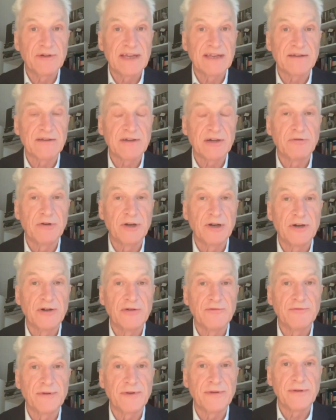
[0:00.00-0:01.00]
to get go
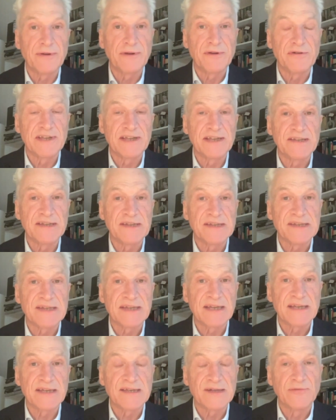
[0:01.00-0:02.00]
along with the United
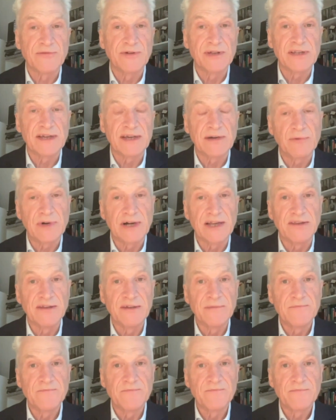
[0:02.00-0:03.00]
States over Taiwan.